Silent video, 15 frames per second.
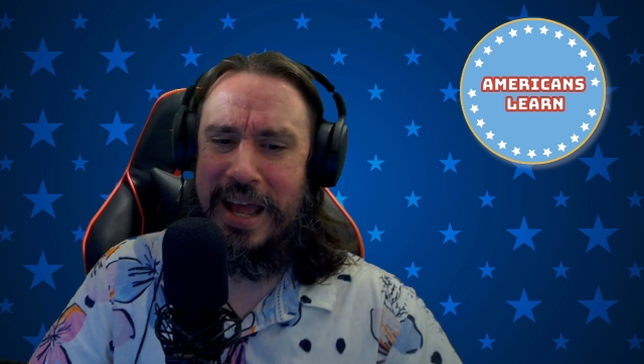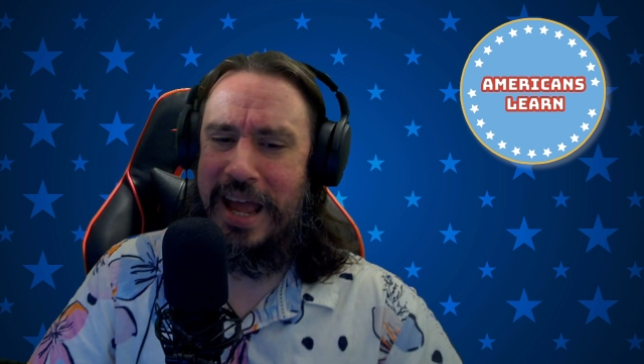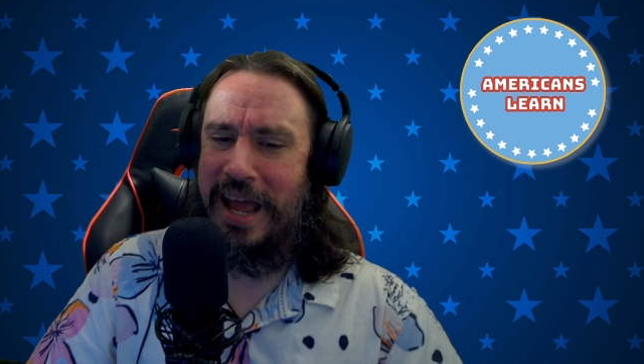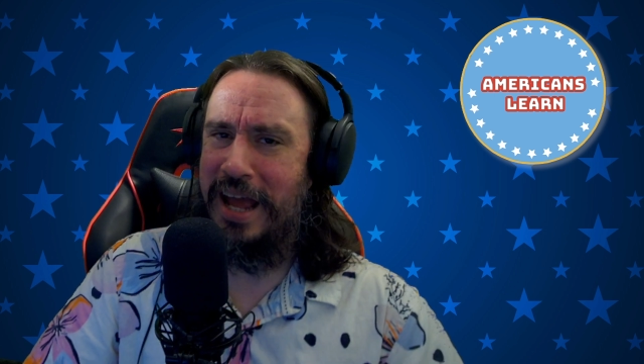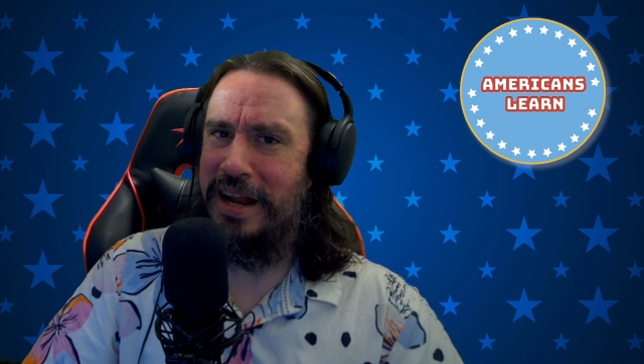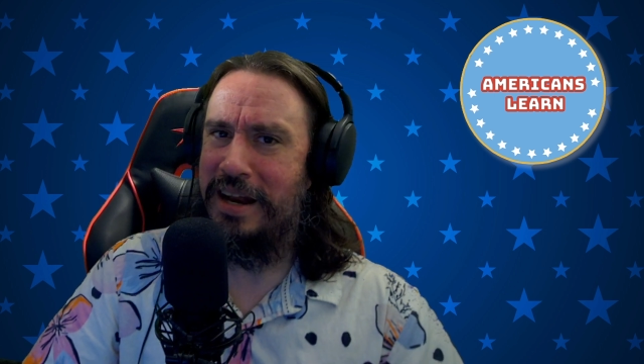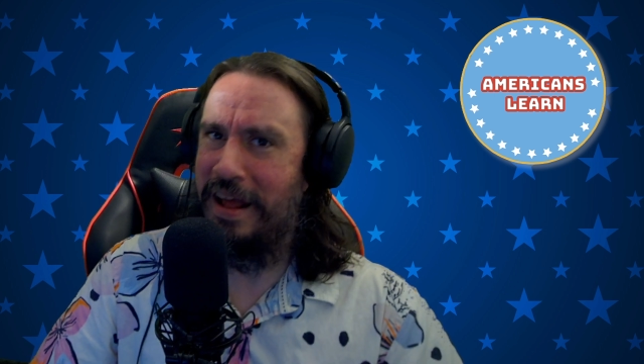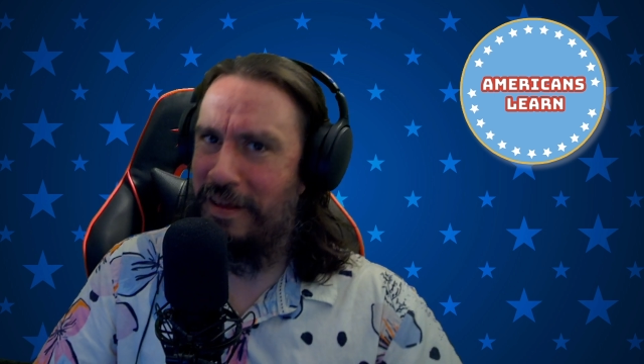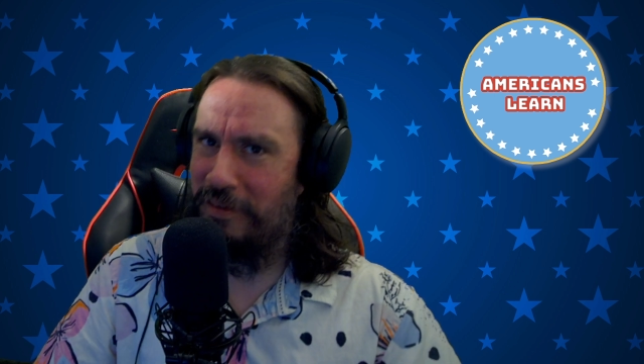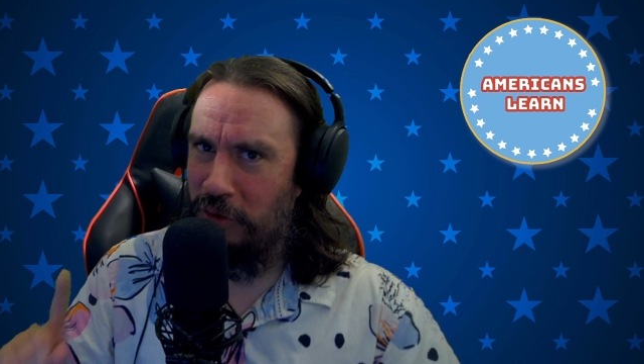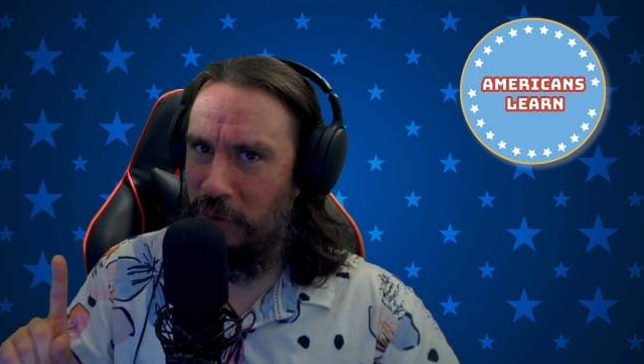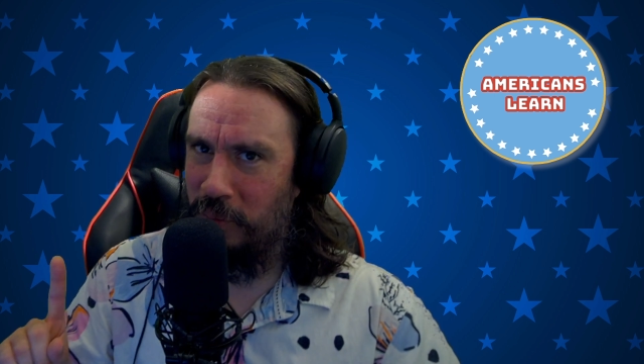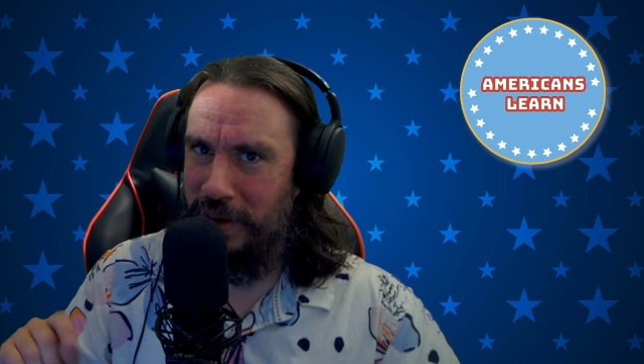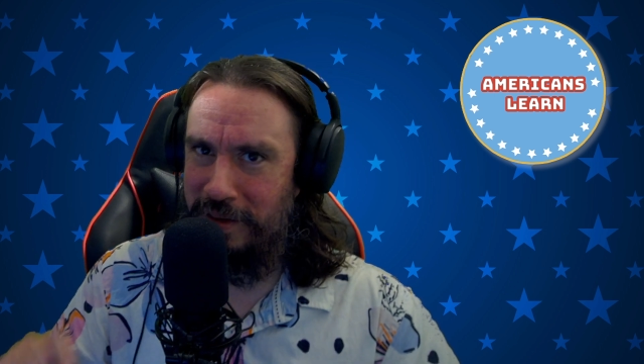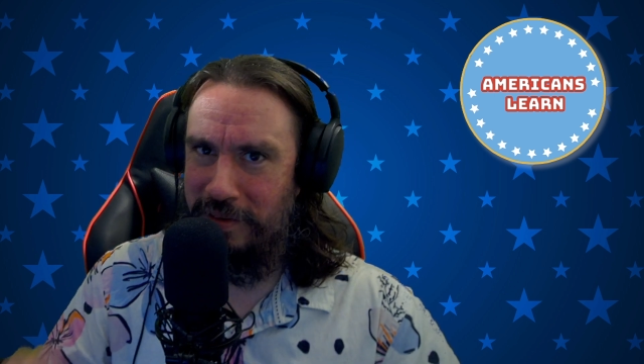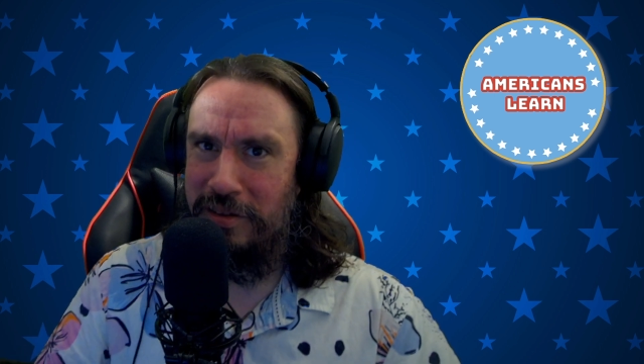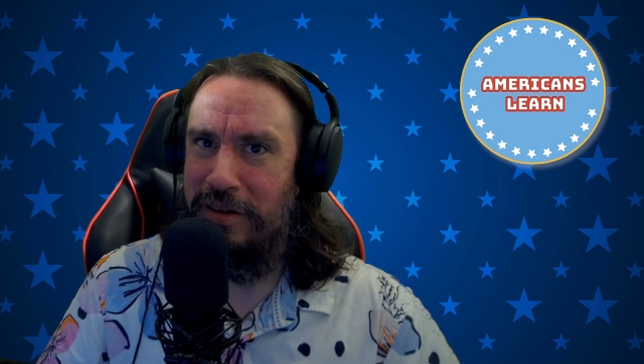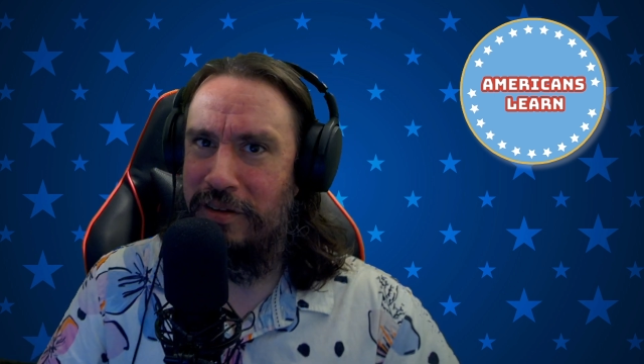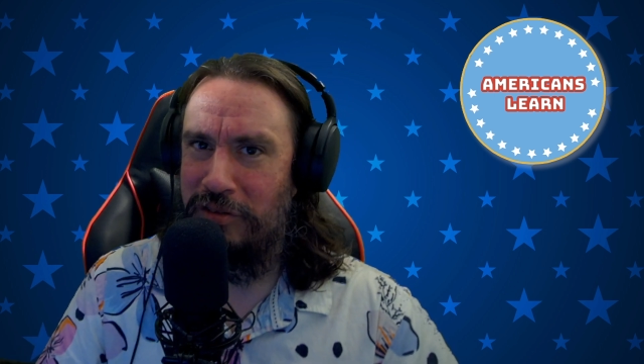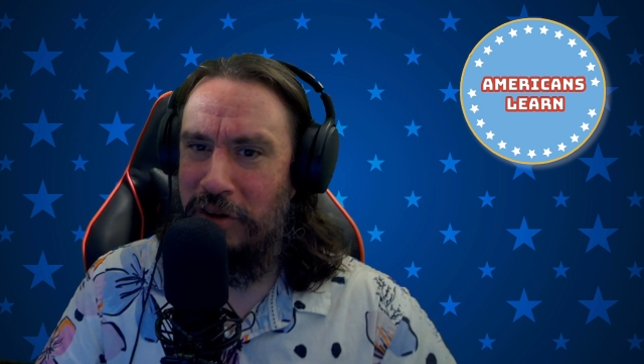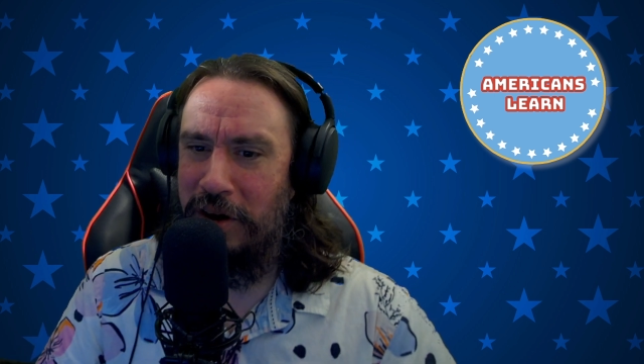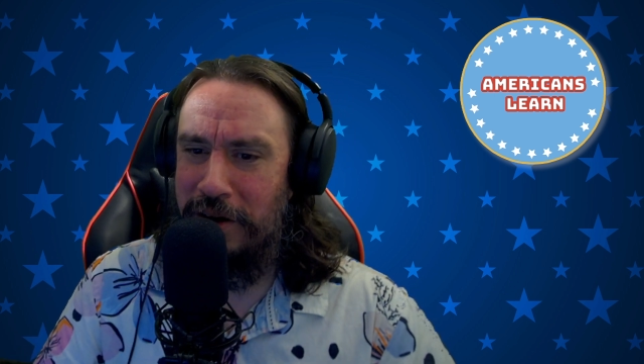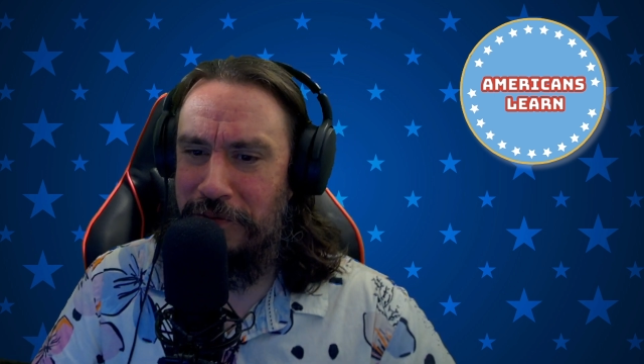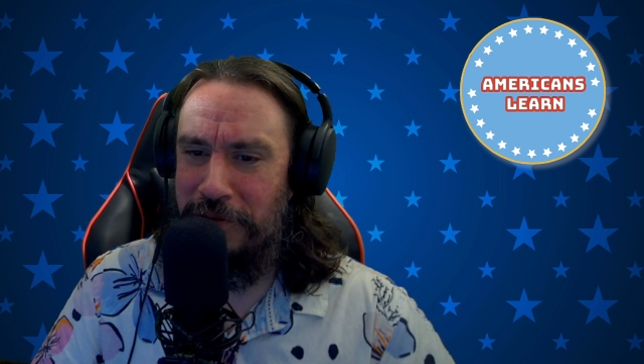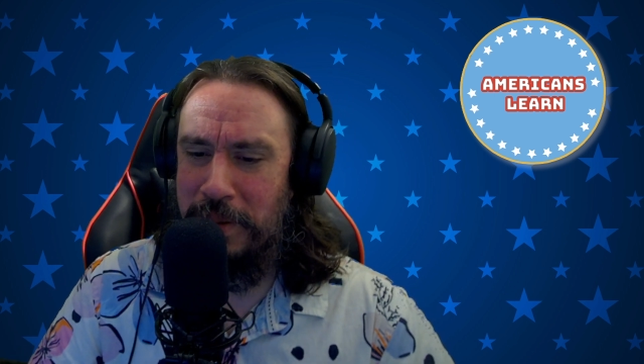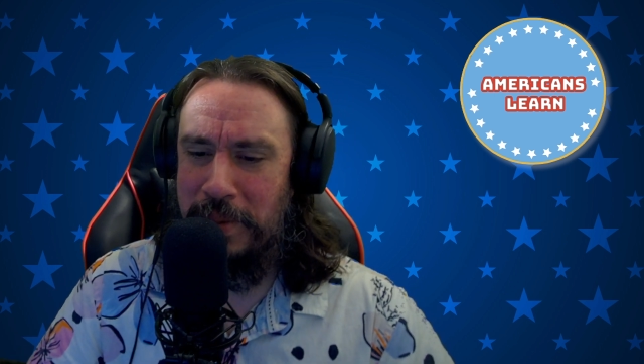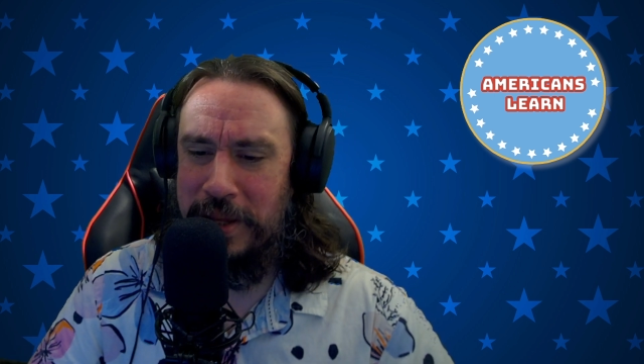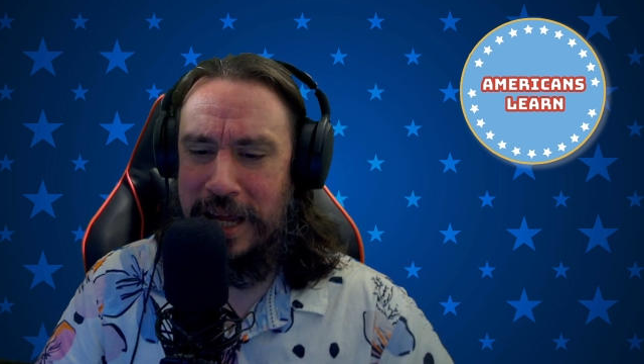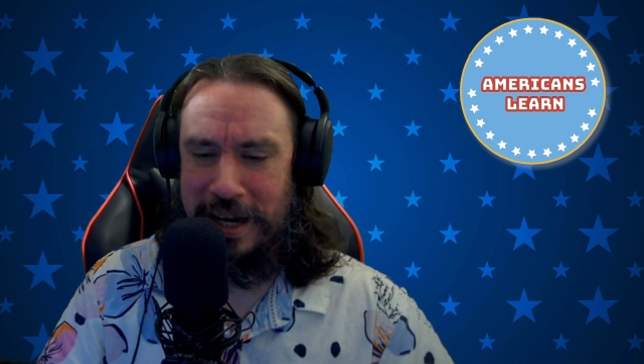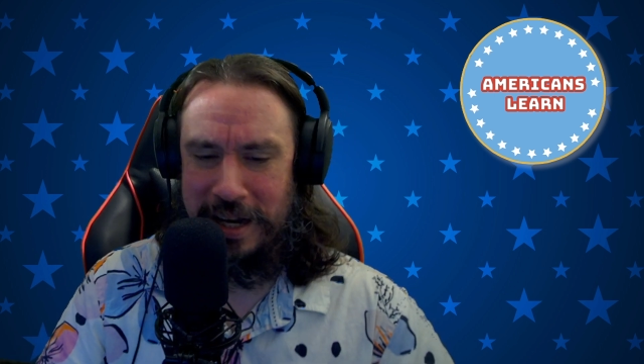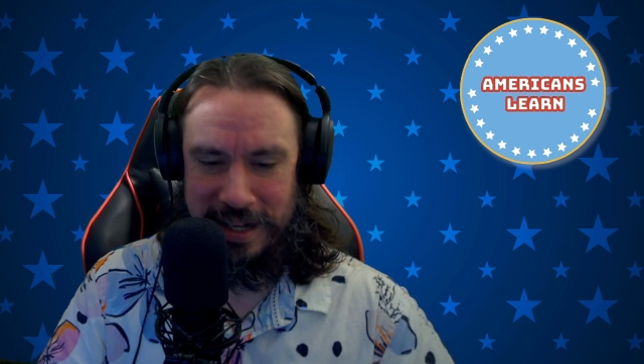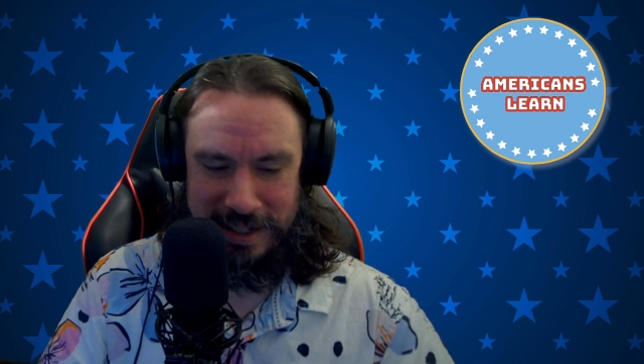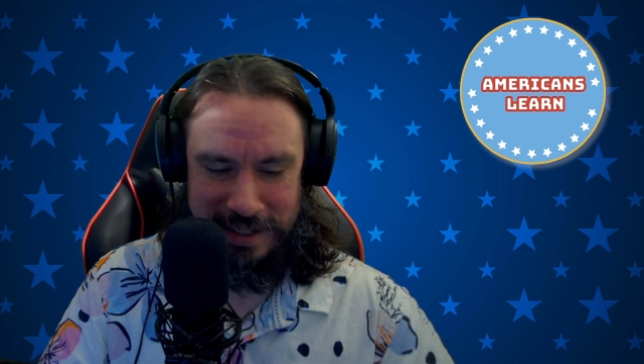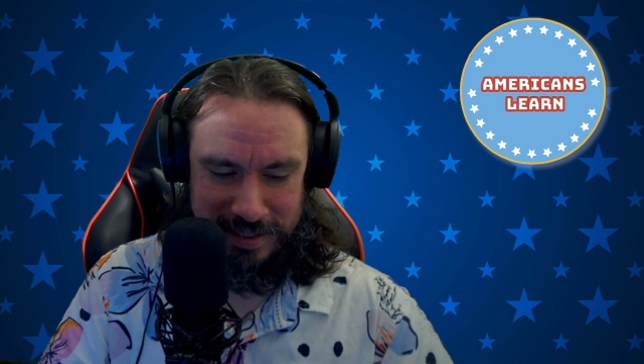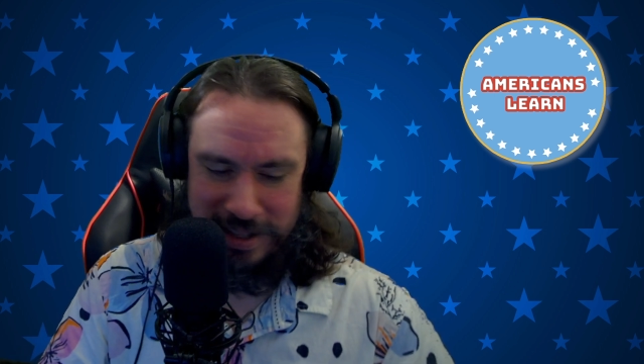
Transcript: And as always, starting from the beginning,